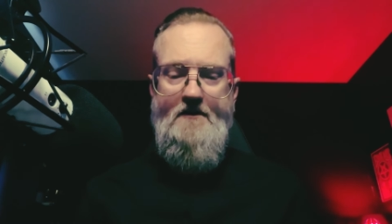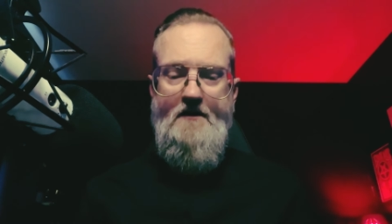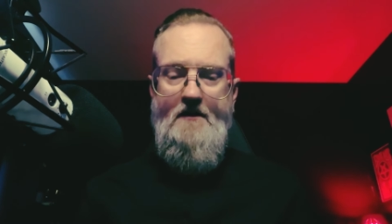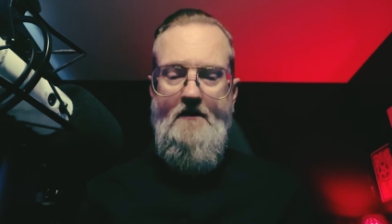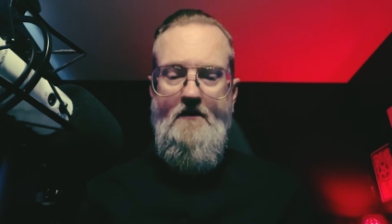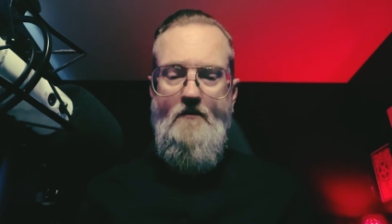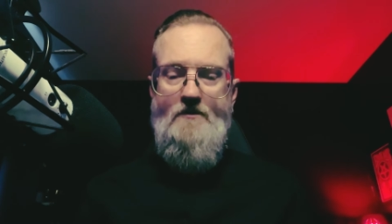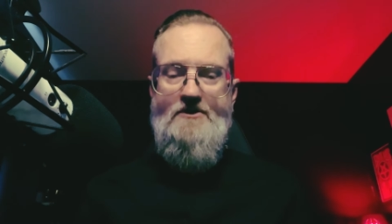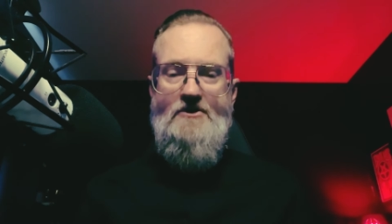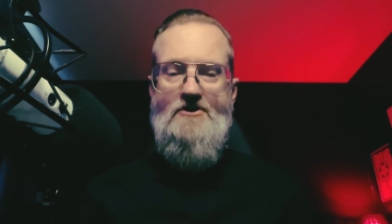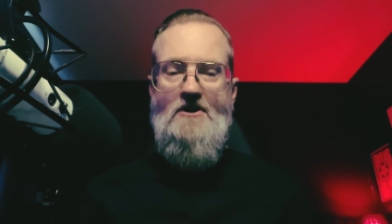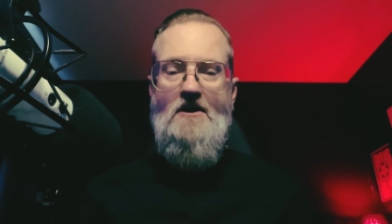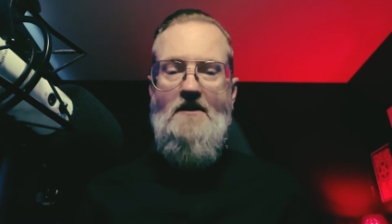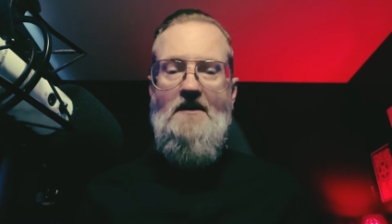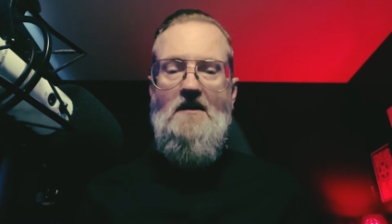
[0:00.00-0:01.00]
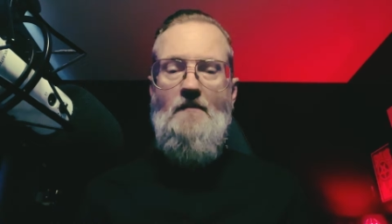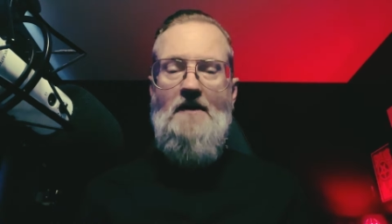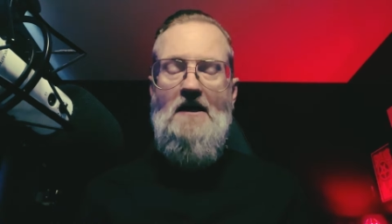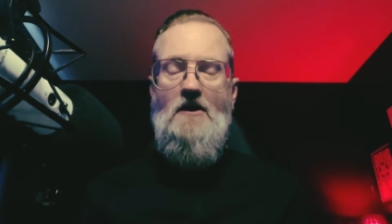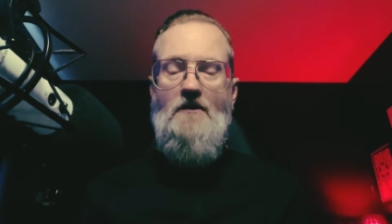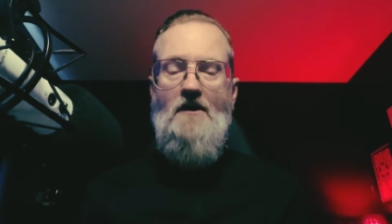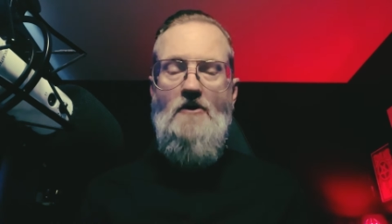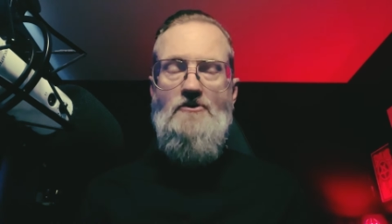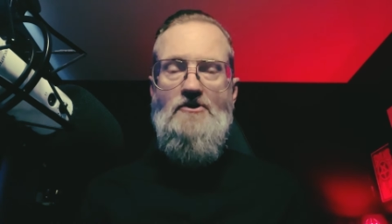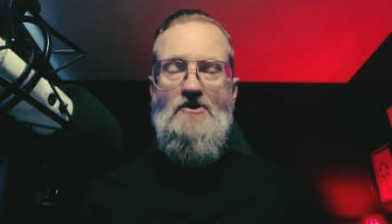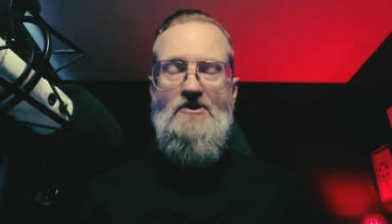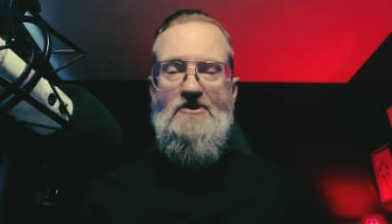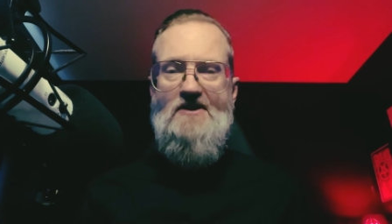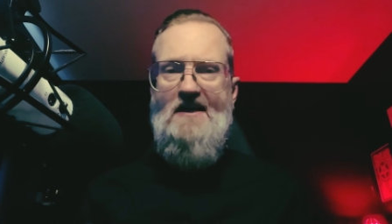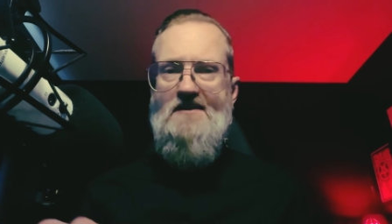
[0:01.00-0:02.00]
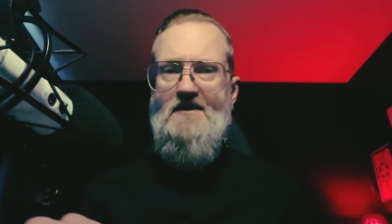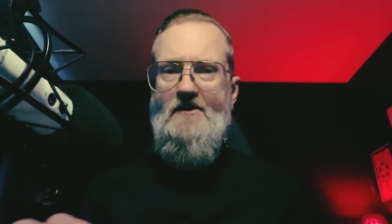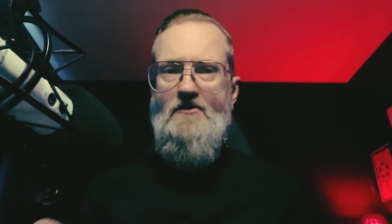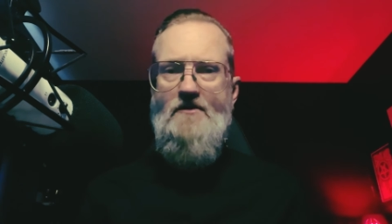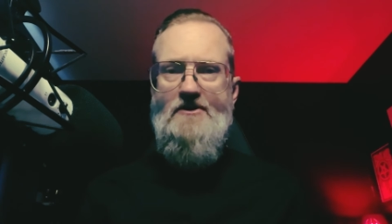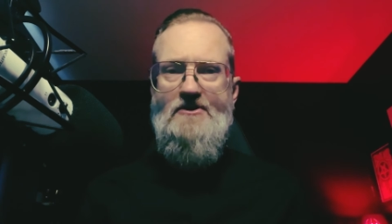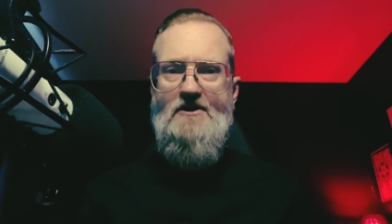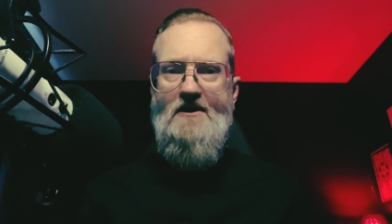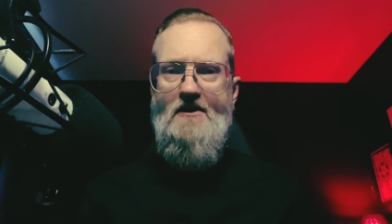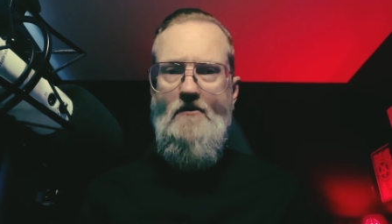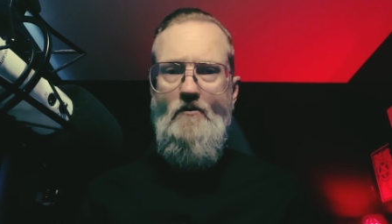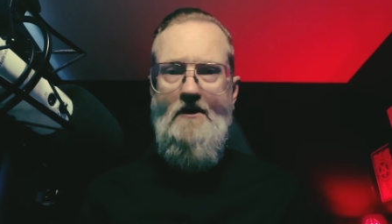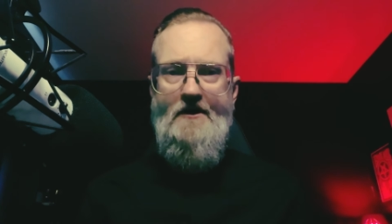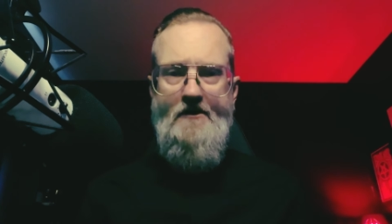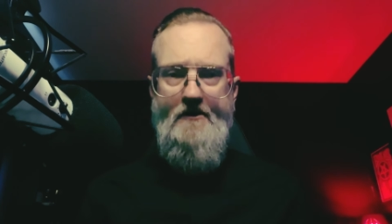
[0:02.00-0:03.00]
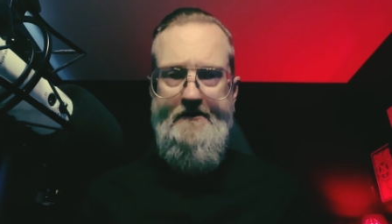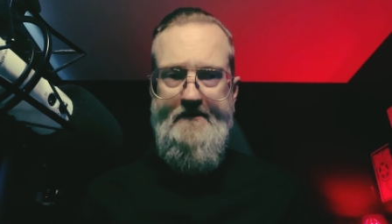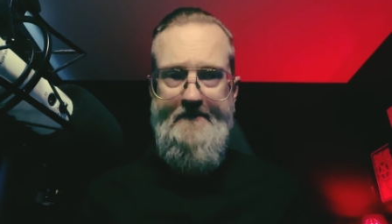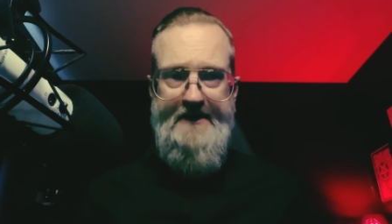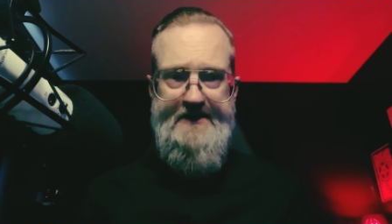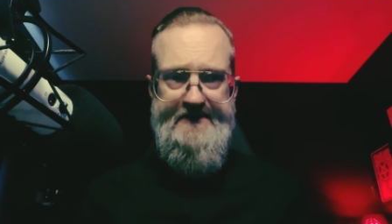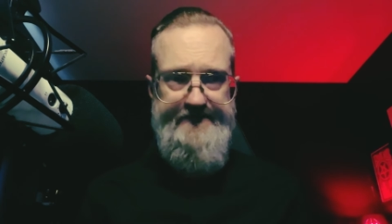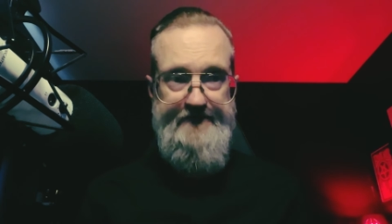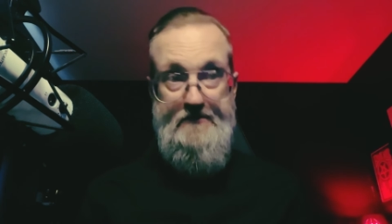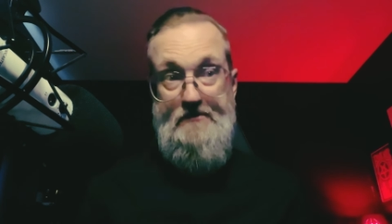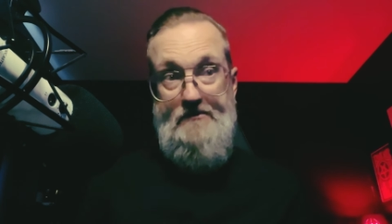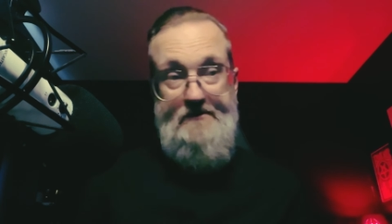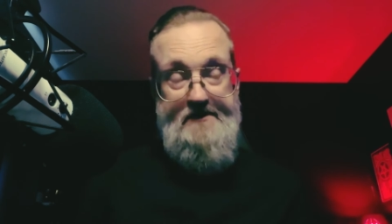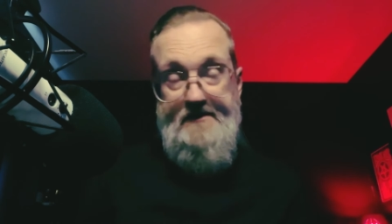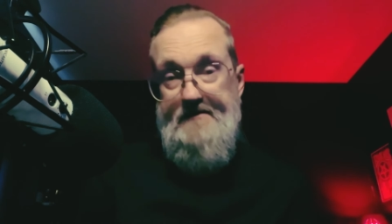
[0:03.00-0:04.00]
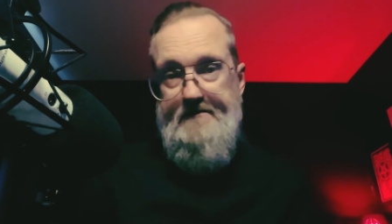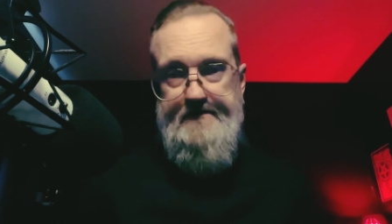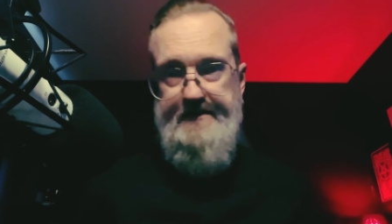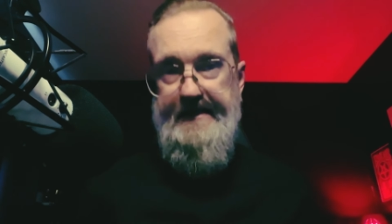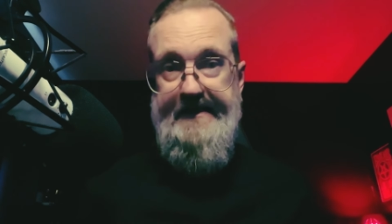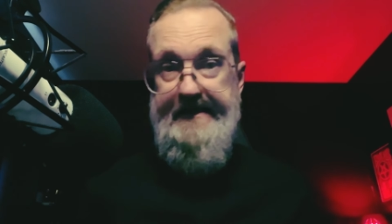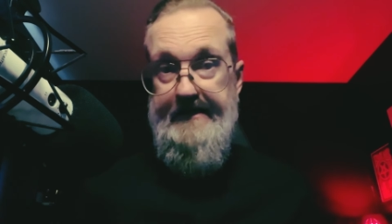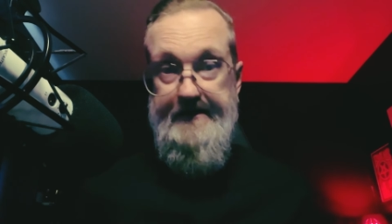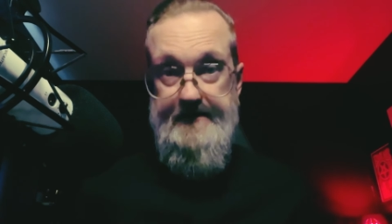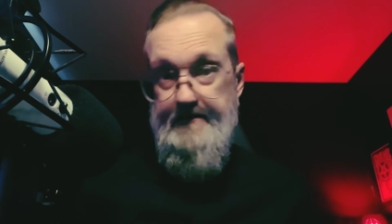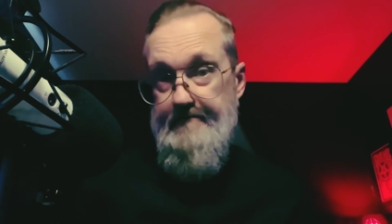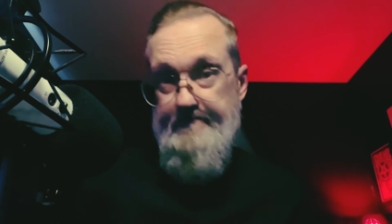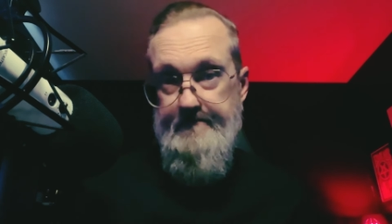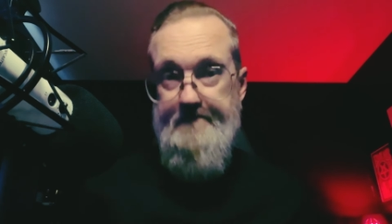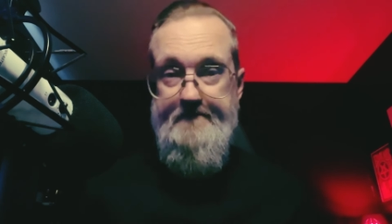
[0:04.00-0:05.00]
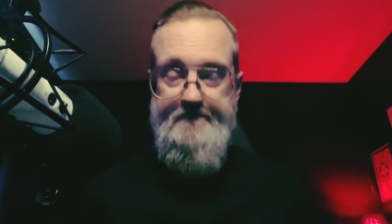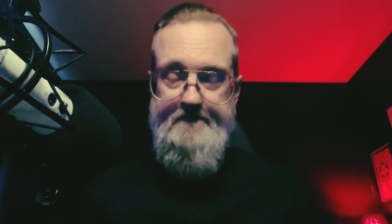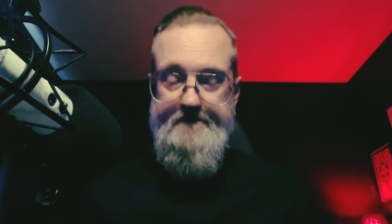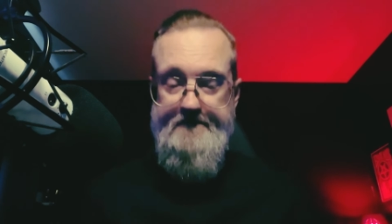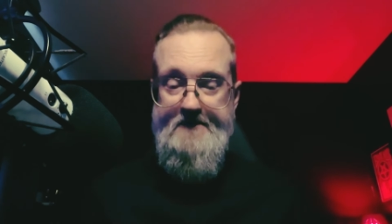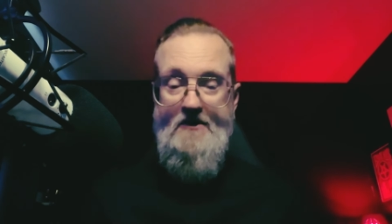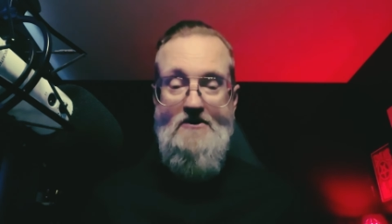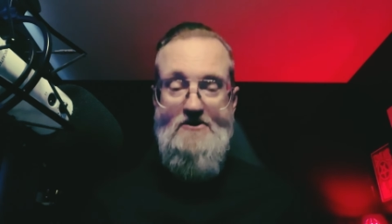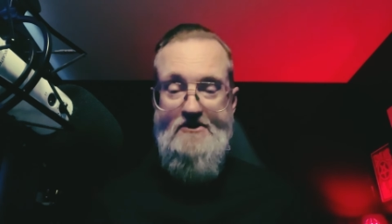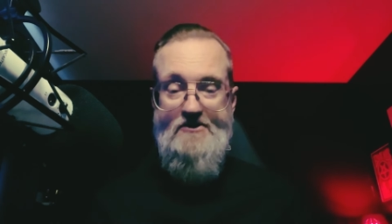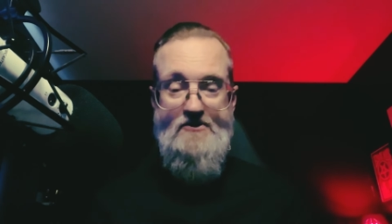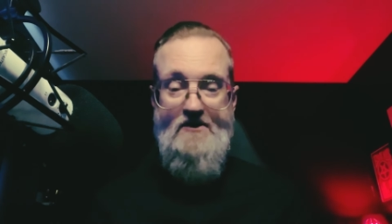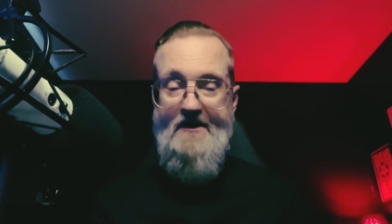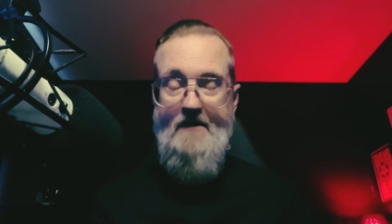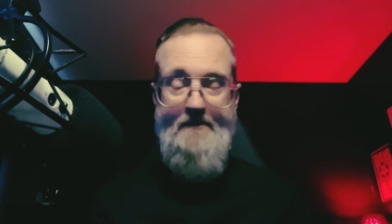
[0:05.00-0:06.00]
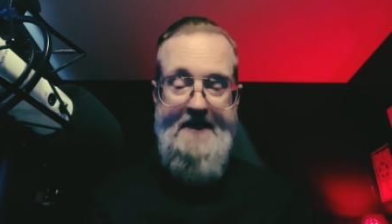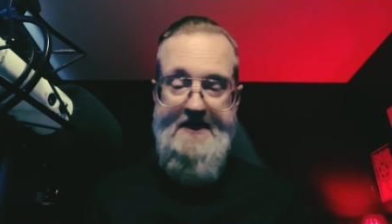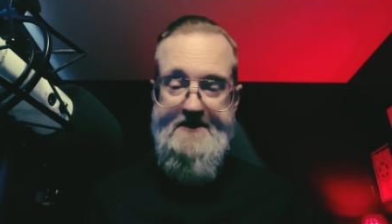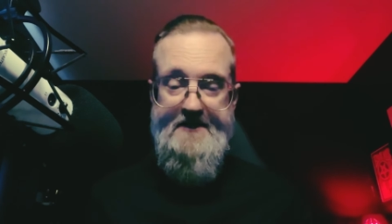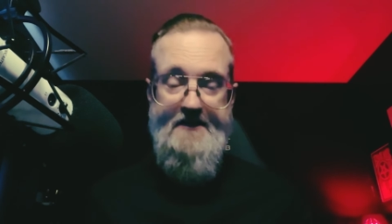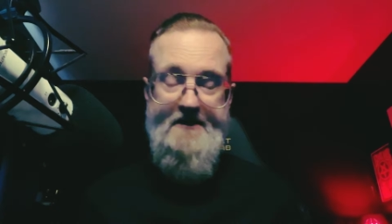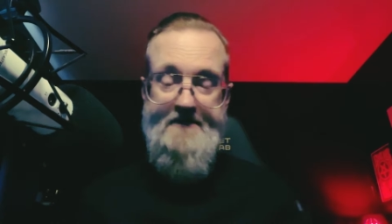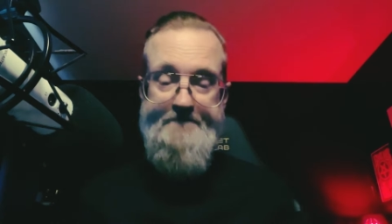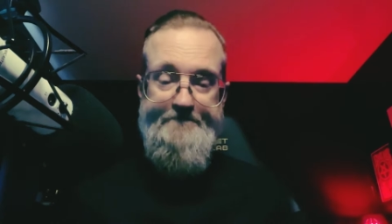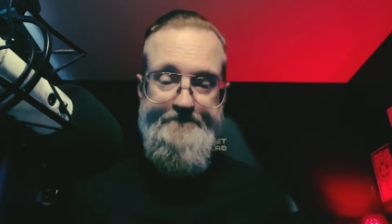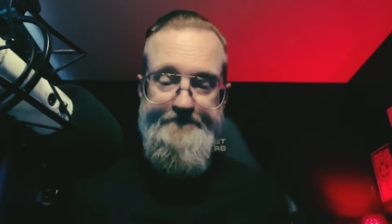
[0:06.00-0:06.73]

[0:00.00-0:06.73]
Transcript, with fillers: uh, which is talking about Arjuna is asking Krishna, what are the best foods to eat? So he's just straight up asking him.